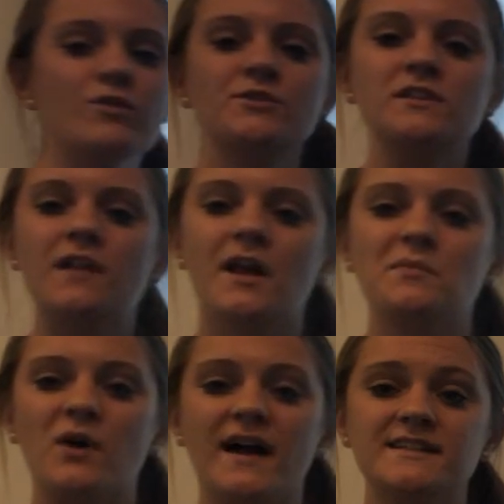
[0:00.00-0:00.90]
We'll do a lot
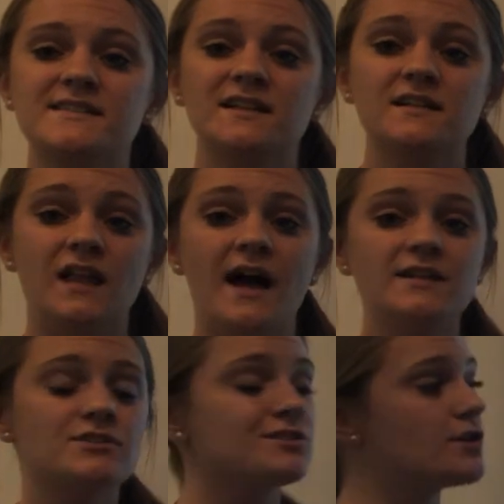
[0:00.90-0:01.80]
of practice in
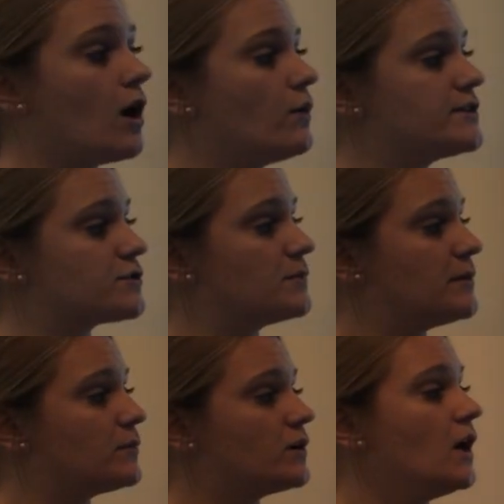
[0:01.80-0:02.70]
class. Just always
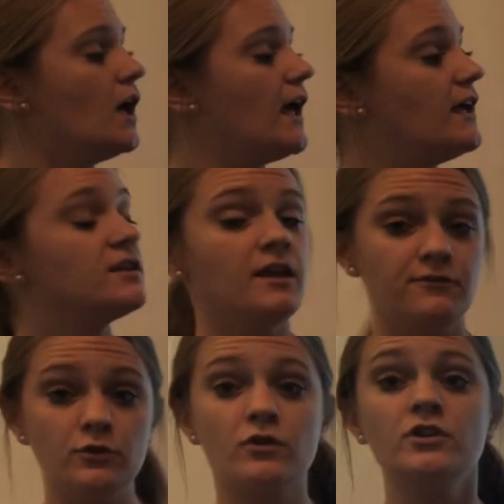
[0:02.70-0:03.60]
remember,
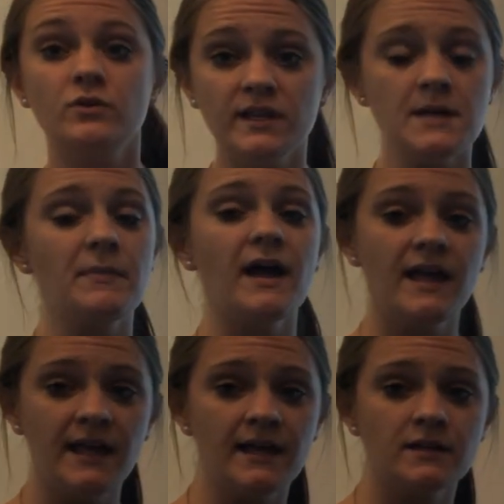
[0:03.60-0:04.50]
if you are doing it by
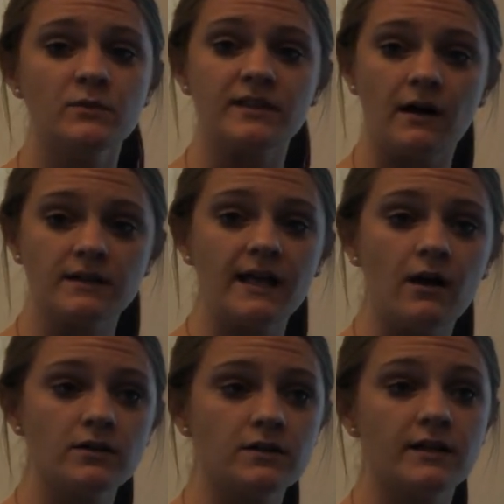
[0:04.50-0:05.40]
hand without a
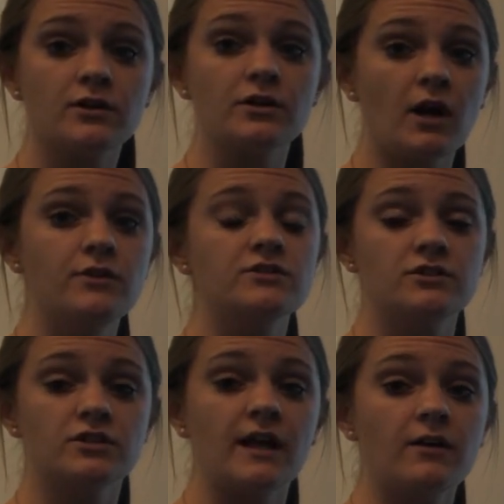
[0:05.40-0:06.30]
calculator or not
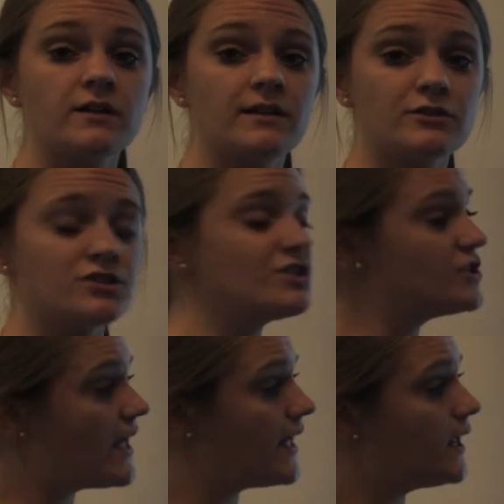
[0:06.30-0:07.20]
using your calculator
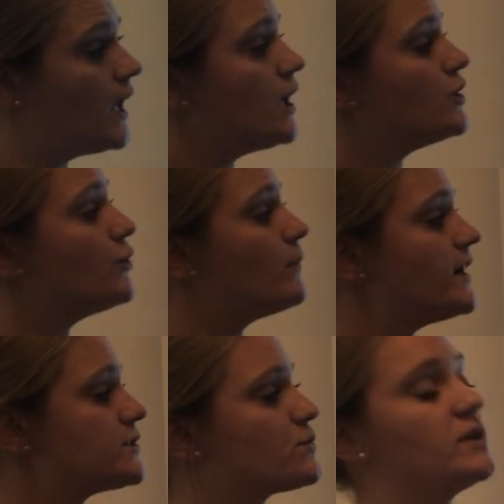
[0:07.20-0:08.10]
just yet, you
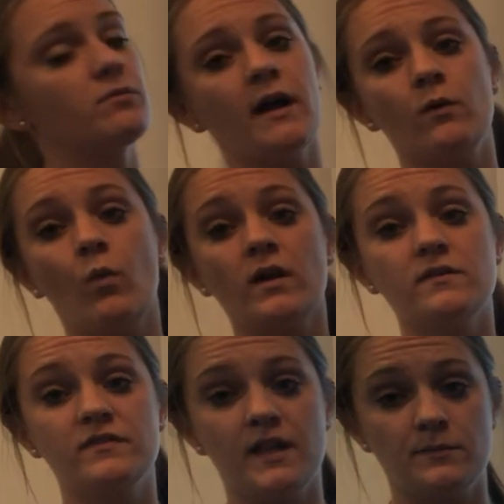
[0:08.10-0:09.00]
must rewrite one
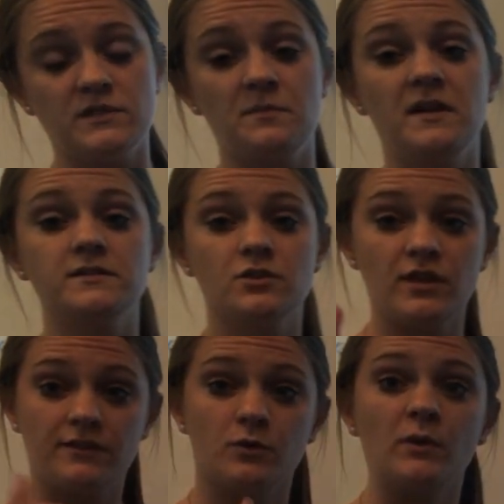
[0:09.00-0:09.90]
of them so
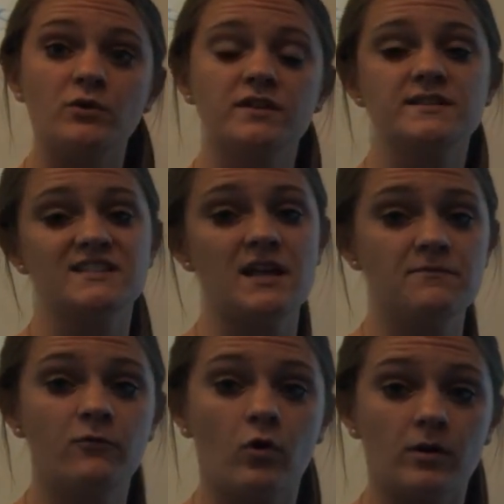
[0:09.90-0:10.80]
that they're both in the
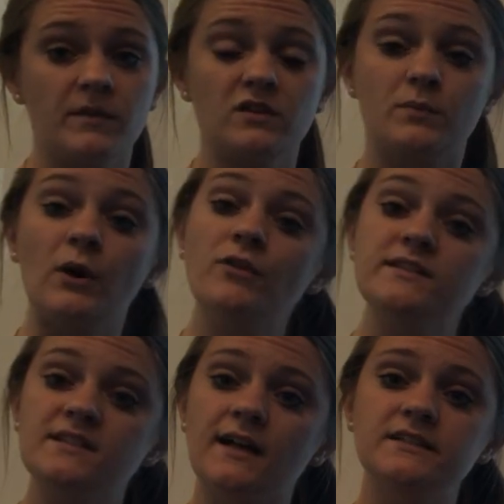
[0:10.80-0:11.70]
same form, either both
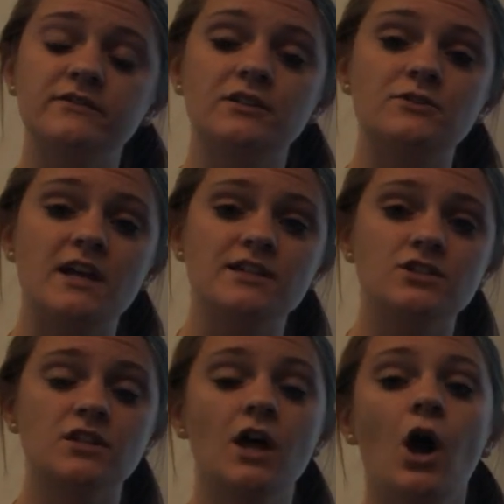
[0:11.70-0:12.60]
in scientific
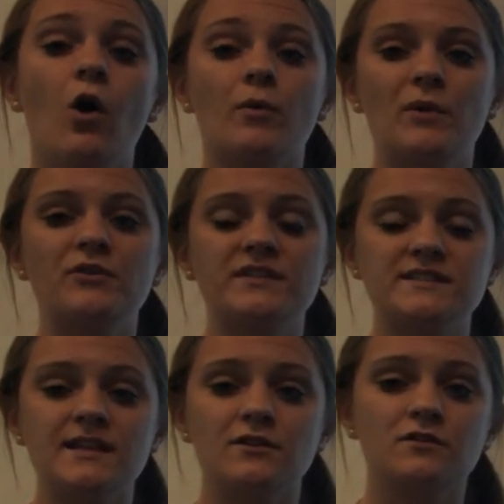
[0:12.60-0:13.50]
notation or both in
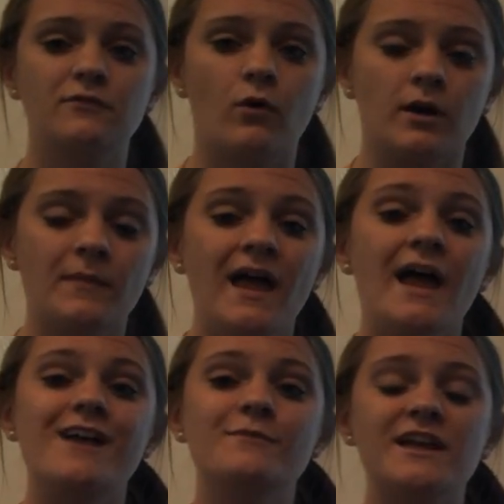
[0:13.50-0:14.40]
standard form.
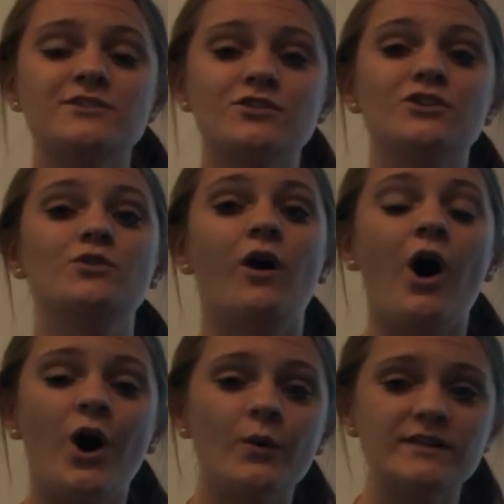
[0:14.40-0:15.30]
And make sure you
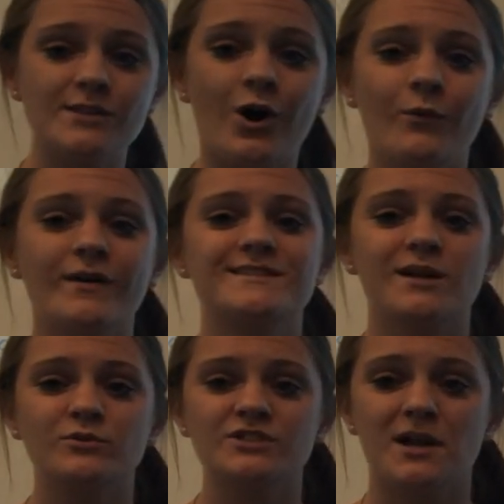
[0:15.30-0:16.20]
always
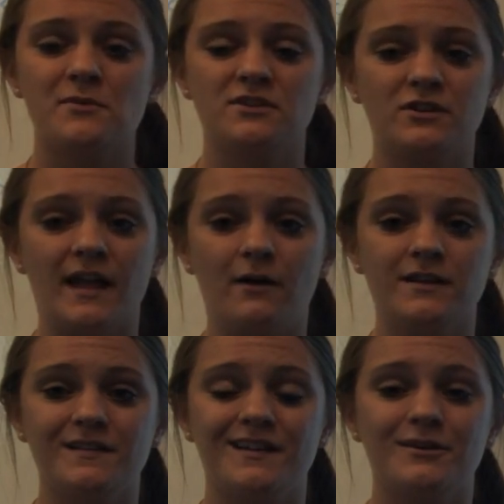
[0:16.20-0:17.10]
double check with your
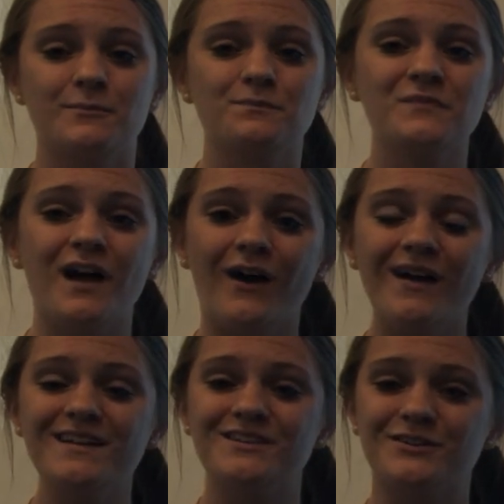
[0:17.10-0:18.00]
calculator. All
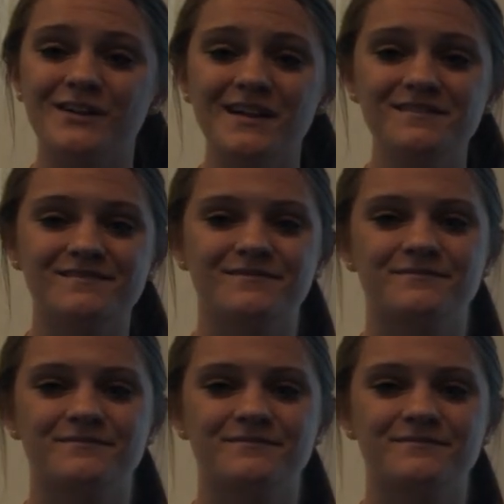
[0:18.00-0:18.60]
right, you're done.